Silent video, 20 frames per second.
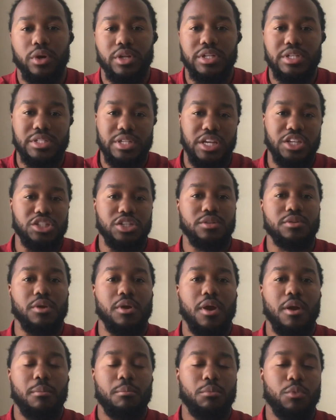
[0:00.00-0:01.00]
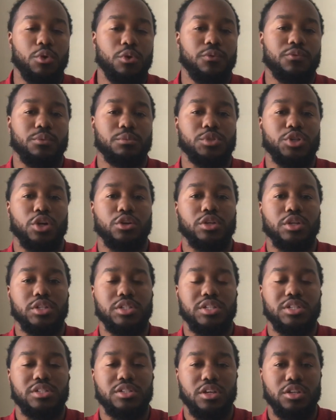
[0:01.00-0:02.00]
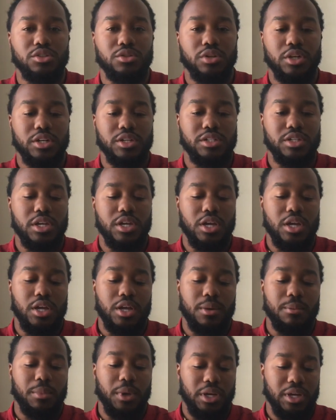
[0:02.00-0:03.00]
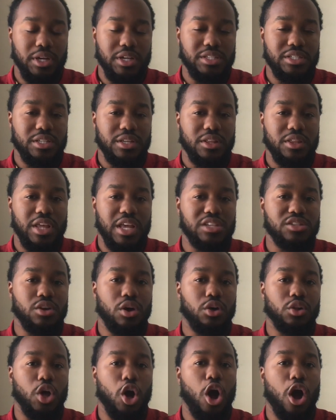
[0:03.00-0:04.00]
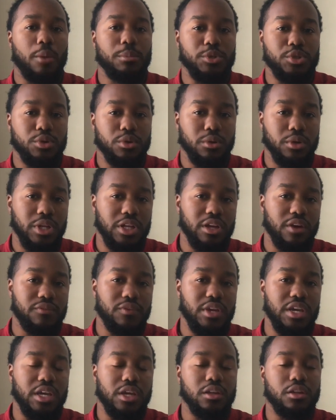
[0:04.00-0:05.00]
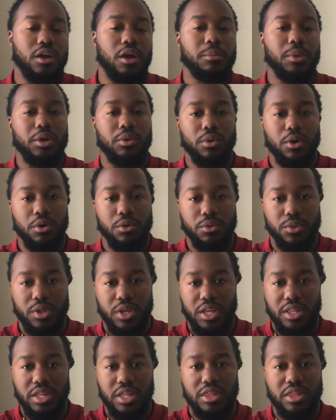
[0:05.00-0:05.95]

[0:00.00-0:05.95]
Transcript: because they saw the opportunity of economic growth and the things that it provided for